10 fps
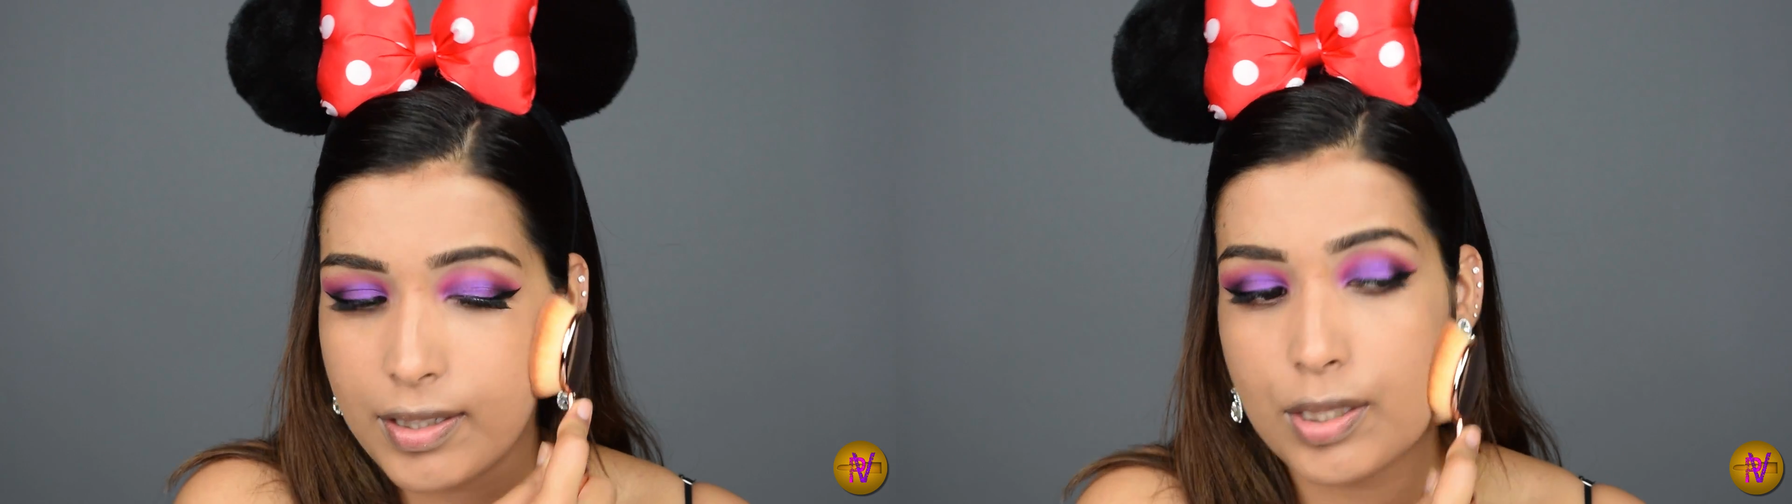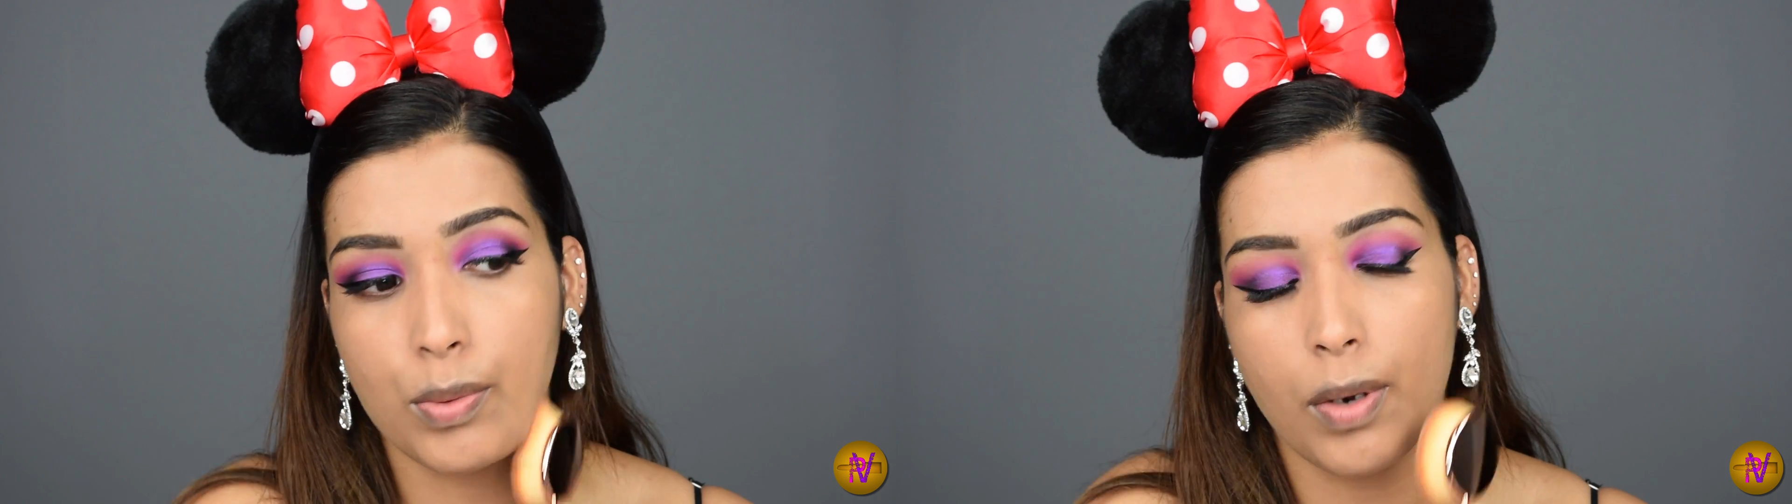
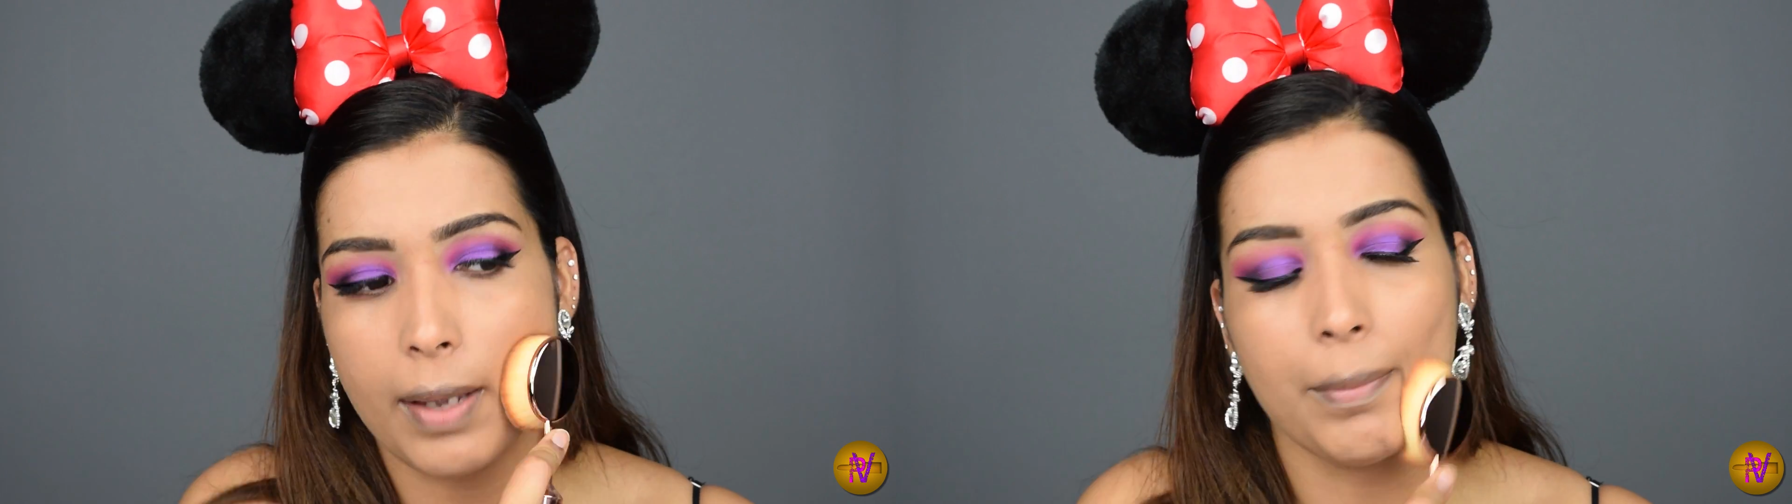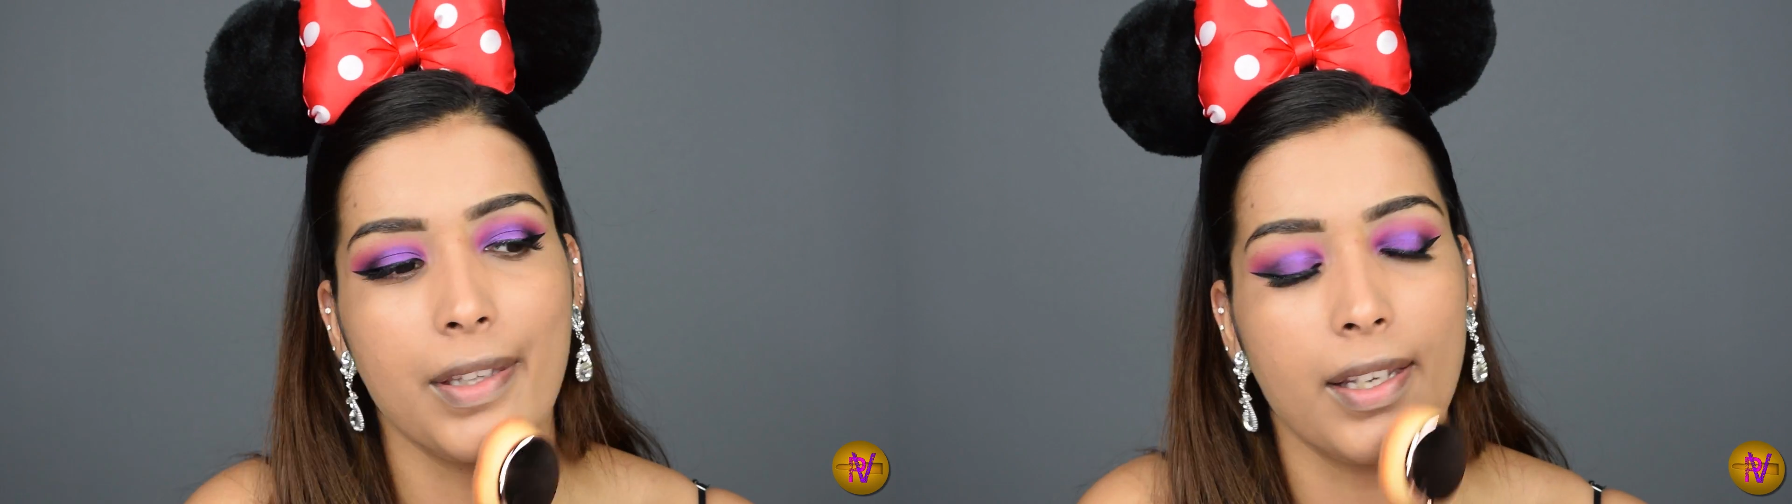
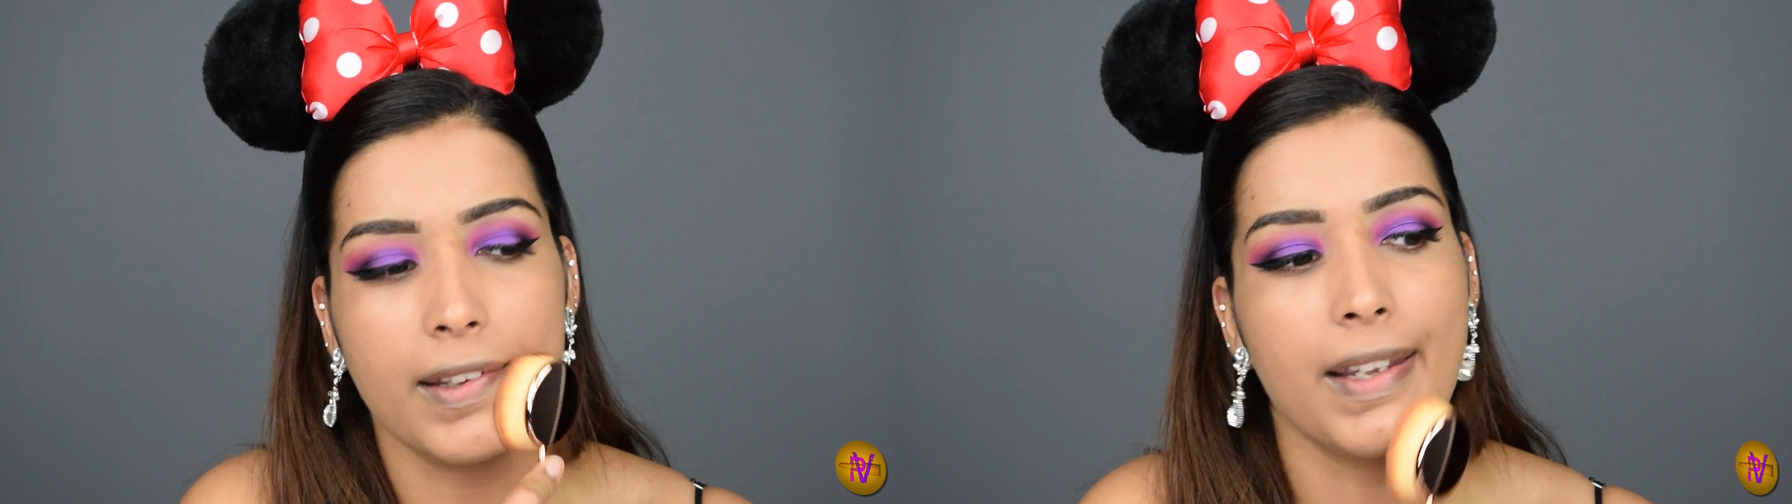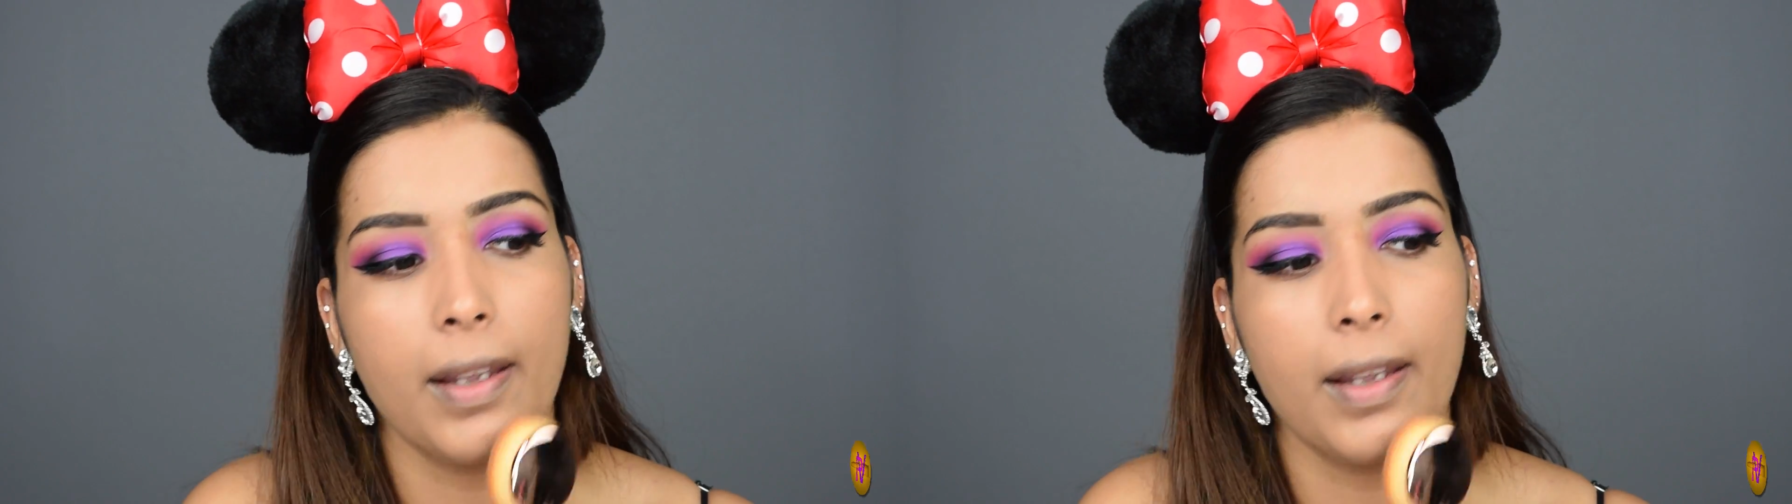swipe the